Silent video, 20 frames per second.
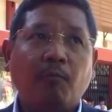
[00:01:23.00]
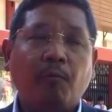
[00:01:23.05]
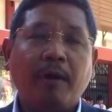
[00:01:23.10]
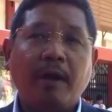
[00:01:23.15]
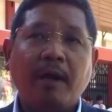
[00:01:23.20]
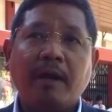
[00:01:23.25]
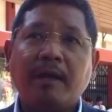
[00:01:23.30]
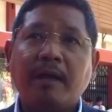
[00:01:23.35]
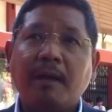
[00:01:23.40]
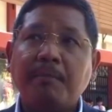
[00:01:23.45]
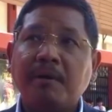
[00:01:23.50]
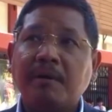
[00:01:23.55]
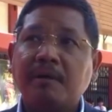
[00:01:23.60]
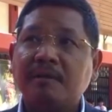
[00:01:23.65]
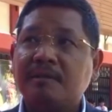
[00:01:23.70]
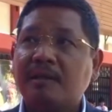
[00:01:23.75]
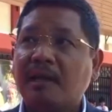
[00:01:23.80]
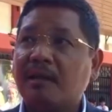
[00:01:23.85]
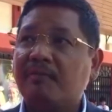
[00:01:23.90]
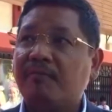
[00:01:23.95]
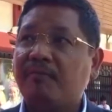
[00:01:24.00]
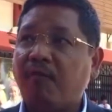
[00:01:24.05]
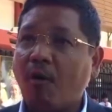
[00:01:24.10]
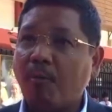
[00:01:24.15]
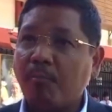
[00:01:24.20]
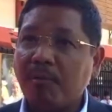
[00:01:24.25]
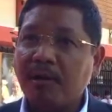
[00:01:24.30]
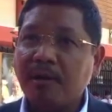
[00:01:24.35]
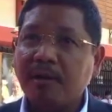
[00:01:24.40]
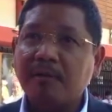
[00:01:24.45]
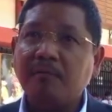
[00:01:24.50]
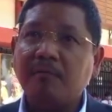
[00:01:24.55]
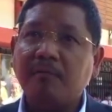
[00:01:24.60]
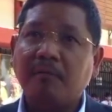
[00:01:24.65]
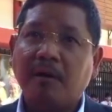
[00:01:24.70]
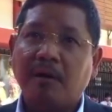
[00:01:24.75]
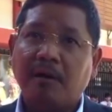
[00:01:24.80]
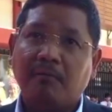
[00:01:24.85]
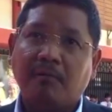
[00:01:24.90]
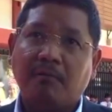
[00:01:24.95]
where chemicals like formalin
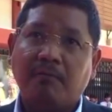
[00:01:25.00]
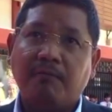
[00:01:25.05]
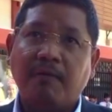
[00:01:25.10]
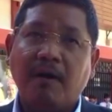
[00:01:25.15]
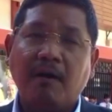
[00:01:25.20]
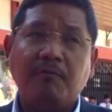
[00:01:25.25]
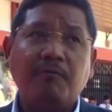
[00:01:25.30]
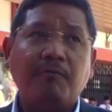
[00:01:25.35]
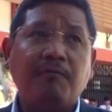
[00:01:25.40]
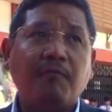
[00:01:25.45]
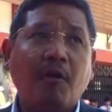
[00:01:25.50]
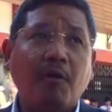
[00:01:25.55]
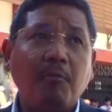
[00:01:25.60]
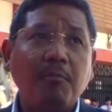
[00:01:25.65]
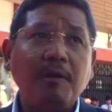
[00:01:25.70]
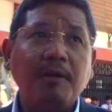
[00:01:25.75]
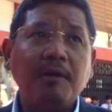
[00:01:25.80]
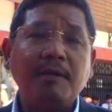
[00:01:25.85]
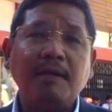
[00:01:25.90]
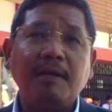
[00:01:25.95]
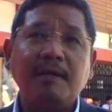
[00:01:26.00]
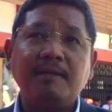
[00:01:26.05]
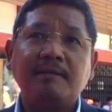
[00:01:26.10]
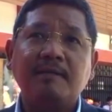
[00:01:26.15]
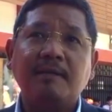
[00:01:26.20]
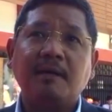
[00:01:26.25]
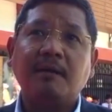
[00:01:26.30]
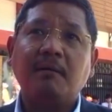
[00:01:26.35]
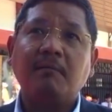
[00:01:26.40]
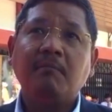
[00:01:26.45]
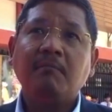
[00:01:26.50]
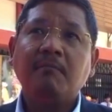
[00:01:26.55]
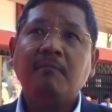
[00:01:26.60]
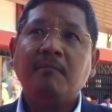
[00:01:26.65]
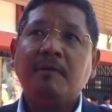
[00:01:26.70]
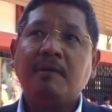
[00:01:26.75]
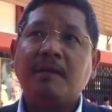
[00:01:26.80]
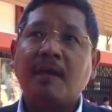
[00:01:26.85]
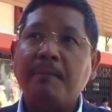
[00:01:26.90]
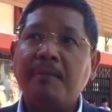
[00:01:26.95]
were found. Formalin is a
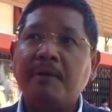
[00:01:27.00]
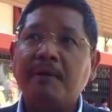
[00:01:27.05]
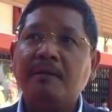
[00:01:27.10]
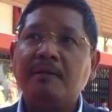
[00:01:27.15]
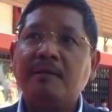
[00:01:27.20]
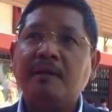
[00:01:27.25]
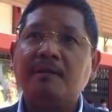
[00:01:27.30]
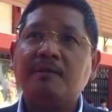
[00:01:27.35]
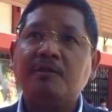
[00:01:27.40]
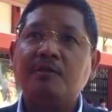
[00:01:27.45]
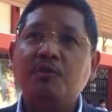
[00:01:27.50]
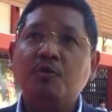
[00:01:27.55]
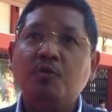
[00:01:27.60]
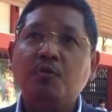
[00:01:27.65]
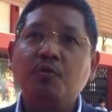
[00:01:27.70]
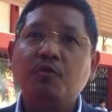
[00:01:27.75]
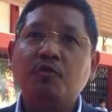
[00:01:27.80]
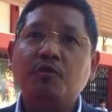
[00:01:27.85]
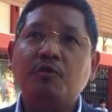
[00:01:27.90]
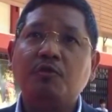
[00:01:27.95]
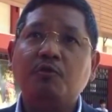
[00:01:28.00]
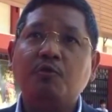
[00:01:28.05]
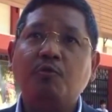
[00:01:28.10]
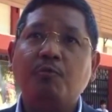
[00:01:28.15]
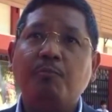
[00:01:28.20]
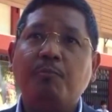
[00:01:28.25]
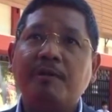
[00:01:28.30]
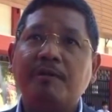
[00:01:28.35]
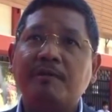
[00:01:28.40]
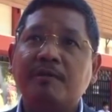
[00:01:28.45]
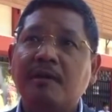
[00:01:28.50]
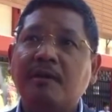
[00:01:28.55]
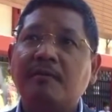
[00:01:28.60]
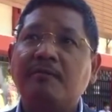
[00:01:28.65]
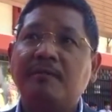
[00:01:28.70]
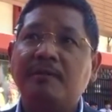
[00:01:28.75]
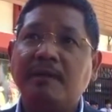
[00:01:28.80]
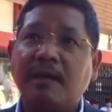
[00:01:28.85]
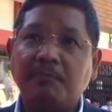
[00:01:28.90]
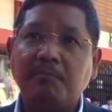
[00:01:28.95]
chemical that is used to
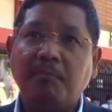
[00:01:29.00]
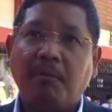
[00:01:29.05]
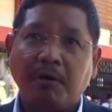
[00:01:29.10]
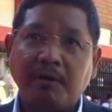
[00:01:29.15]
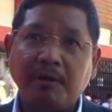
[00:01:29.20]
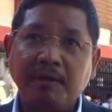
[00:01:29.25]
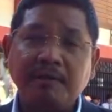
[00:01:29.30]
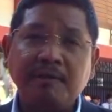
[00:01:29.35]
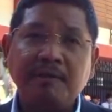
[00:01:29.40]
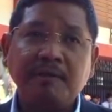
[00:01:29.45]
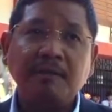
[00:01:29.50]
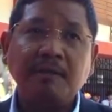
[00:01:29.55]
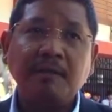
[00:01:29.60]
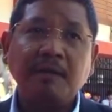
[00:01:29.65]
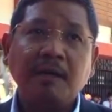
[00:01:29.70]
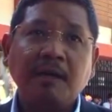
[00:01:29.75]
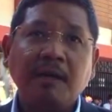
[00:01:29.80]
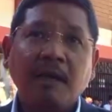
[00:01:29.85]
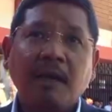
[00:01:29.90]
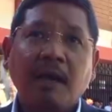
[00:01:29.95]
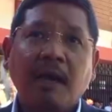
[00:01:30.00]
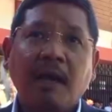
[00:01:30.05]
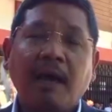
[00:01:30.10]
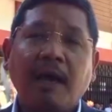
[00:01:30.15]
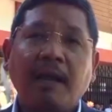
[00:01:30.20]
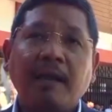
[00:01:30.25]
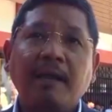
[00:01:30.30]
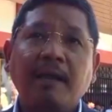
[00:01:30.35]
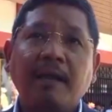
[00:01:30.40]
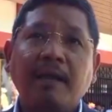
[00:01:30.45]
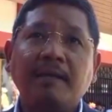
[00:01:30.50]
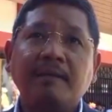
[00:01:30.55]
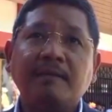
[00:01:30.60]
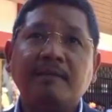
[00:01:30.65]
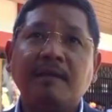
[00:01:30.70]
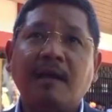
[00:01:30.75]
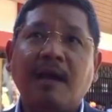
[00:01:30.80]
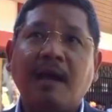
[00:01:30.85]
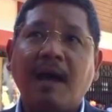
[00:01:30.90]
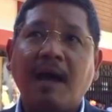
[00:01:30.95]
preserve dead bodies and
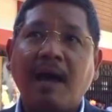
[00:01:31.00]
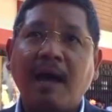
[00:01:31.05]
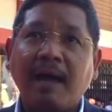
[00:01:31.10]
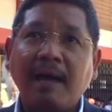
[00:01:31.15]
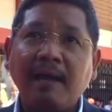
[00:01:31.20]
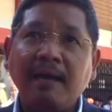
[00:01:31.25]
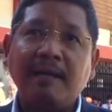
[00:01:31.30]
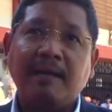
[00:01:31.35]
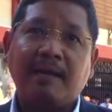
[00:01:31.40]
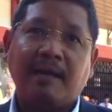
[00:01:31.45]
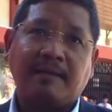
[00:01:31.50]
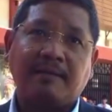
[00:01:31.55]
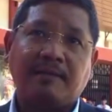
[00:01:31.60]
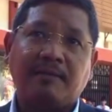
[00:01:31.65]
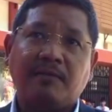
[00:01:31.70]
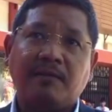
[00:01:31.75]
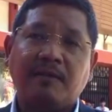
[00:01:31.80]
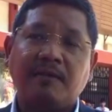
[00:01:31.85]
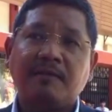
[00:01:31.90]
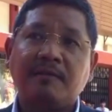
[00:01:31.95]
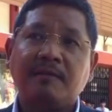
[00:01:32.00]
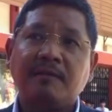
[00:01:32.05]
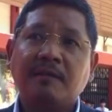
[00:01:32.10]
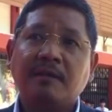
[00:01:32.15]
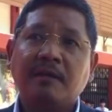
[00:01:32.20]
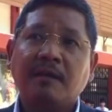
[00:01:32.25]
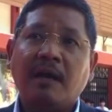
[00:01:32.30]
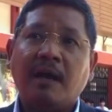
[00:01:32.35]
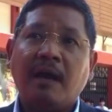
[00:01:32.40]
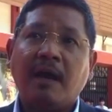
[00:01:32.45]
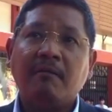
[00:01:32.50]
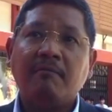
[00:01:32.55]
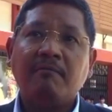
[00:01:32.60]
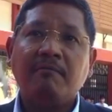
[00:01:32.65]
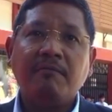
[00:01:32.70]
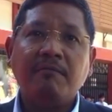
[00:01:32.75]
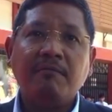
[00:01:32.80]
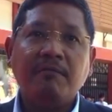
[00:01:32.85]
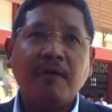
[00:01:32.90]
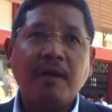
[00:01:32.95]
is highly cancerous and
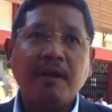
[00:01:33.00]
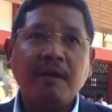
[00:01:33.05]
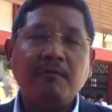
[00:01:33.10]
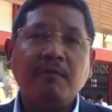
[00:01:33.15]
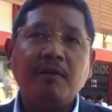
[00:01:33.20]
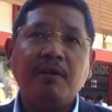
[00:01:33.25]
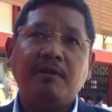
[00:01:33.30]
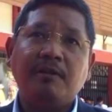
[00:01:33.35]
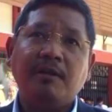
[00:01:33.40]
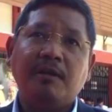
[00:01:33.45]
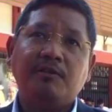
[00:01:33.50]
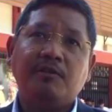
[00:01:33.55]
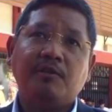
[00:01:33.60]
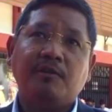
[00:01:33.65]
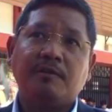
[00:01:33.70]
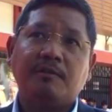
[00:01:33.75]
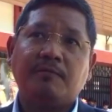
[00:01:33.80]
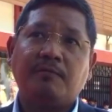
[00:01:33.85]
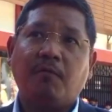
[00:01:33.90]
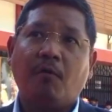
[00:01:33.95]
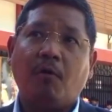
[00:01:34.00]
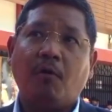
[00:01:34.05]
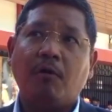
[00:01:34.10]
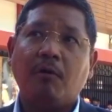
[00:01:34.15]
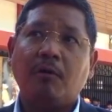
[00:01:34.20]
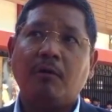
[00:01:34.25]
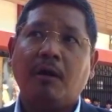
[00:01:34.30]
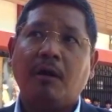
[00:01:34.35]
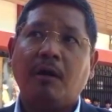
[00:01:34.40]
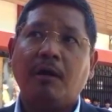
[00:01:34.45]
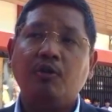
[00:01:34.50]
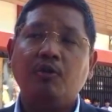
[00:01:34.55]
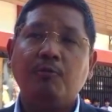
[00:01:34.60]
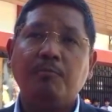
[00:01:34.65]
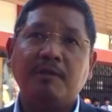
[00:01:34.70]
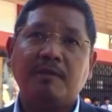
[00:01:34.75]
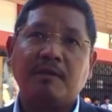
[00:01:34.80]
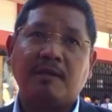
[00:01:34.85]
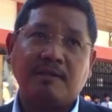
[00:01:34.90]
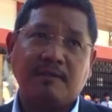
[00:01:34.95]
very, very dangerous for
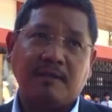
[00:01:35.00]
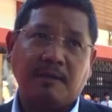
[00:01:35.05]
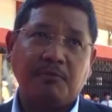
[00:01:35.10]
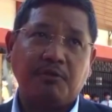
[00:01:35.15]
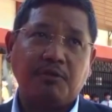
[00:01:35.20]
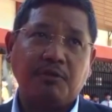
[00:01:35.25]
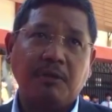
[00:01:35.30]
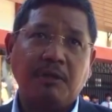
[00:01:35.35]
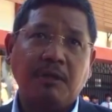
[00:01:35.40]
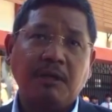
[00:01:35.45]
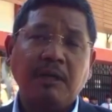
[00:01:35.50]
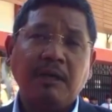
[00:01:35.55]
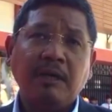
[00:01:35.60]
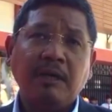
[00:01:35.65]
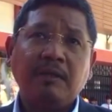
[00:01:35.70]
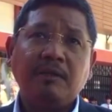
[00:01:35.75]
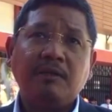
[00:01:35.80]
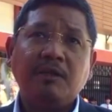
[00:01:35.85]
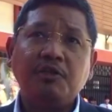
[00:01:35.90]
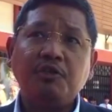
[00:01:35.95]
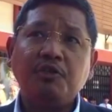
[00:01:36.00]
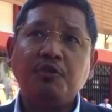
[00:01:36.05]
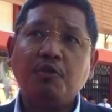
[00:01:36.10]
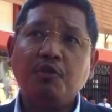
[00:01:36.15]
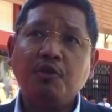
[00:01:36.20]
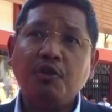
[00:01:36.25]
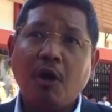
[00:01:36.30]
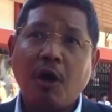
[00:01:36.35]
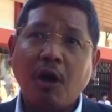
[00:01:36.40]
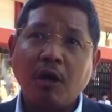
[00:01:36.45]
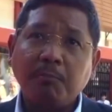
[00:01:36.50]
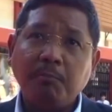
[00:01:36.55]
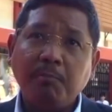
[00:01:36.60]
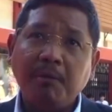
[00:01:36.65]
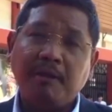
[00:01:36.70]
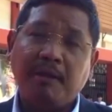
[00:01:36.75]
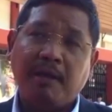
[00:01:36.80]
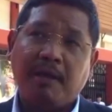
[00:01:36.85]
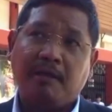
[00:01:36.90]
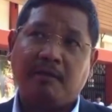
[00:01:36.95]
human consumption. This should not
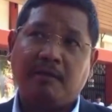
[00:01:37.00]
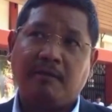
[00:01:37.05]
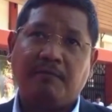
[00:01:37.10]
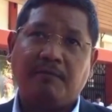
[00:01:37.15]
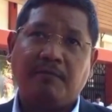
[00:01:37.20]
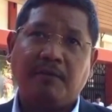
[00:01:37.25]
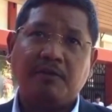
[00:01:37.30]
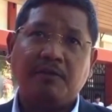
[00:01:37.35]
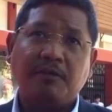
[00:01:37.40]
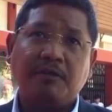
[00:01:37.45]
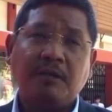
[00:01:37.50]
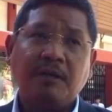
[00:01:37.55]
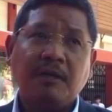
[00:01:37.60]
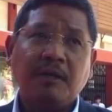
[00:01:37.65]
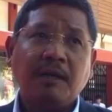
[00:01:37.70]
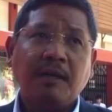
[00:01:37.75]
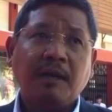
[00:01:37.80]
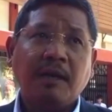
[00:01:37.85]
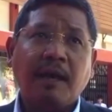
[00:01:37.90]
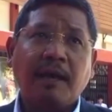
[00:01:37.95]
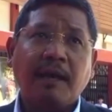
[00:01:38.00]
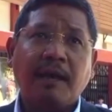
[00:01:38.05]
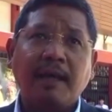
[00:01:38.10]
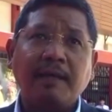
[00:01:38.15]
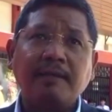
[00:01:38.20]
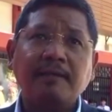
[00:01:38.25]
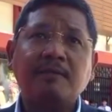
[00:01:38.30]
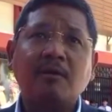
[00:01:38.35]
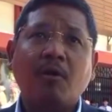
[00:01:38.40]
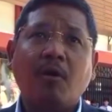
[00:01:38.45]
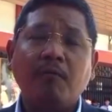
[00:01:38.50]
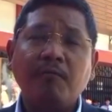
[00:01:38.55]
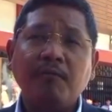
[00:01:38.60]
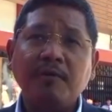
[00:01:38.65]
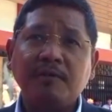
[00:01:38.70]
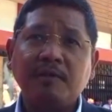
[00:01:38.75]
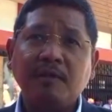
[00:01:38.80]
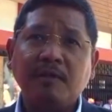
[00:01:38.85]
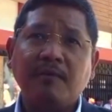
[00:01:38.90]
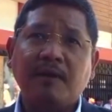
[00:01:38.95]
be there in the fish. And hence,
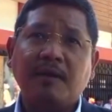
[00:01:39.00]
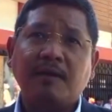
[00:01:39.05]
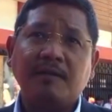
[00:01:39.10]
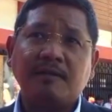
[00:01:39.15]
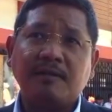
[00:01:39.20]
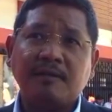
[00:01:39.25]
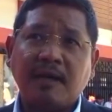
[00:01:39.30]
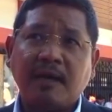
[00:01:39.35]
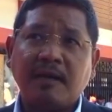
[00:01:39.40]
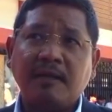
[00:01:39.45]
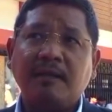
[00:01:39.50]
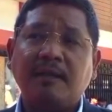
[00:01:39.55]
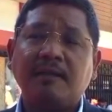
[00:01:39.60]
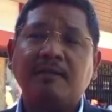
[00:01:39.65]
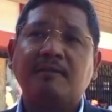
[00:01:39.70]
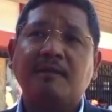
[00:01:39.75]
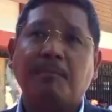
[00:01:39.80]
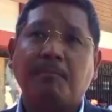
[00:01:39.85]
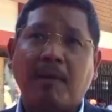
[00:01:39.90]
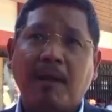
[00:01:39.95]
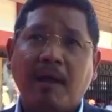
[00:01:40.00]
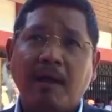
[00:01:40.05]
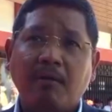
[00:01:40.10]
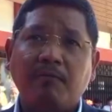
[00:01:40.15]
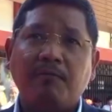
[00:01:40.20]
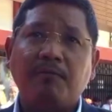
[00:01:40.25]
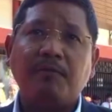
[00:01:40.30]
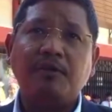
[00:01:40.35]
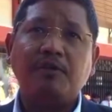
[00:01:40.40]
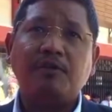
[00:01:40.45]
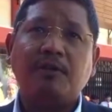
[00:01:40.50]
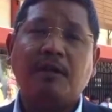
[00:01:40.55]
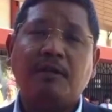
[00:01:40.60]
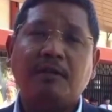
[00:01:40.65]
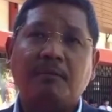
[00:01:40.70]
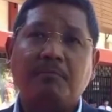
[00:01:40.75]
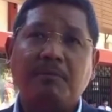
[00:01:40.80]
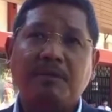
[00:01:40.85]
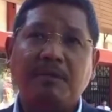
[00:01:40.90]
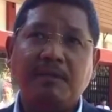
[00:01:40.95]
obviously, we understand that supply of fish and
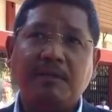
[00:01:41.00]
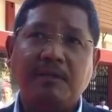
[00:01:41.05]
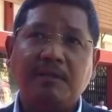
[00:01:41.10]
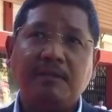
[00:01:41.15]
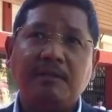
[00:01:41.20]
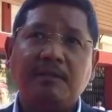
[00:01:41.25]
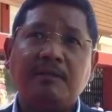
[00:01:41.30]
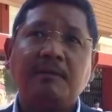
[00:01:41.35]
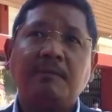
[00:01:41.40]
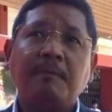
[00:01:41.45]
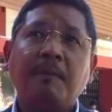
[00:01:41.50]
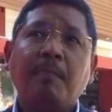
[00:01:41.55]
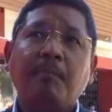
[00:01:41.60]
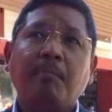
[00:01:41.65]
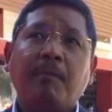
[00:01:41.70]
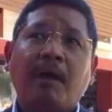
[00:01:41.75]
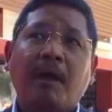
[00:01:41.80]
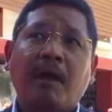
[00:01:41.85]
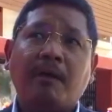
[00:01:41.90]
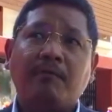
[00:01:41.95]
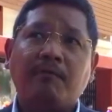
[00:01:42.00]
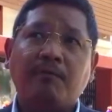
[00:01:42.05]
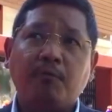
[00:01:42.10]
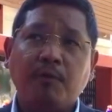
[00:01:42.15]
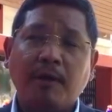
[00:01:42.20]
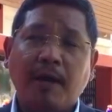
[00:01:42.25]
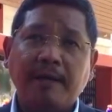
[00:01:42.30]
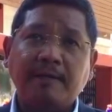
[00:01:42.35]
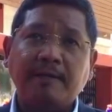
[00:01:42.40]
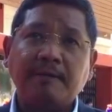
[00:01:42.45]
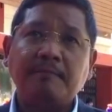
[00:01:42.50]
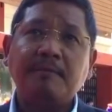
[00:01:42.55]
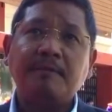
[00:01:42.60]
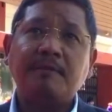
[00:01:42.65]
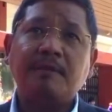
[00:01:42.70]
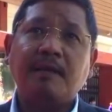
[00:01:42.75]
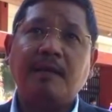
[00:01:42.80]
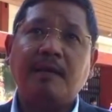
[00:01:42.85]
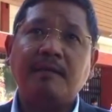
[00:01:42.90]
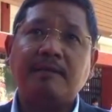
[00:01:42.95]
other materials and food
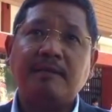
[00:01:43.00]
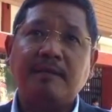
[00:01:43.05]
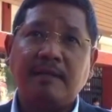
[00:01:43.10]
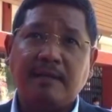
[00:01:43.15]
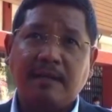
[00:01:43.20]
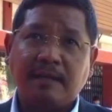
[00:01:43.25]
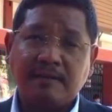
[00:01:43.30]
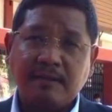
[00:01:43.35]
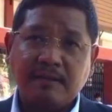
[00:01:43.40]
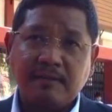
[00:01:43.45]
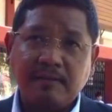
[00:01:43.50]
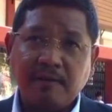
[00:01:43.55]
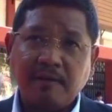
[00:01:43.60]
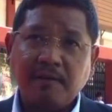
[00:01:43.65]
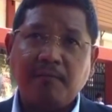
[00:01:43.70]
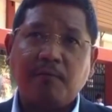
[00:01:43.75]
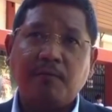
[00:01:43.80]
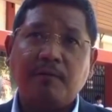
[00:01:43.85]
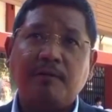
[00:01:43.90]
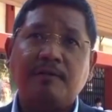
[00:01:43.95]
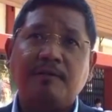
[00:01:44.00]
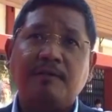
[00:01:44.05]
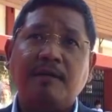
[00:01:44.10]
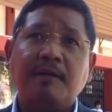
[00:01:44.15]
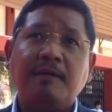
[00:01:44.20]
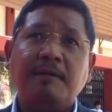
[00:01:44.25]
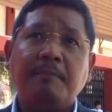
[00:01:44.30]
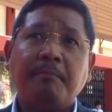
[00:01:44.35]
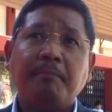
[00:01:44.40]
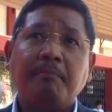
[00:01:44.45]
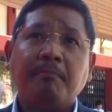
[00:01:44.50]
items is necessary for the state.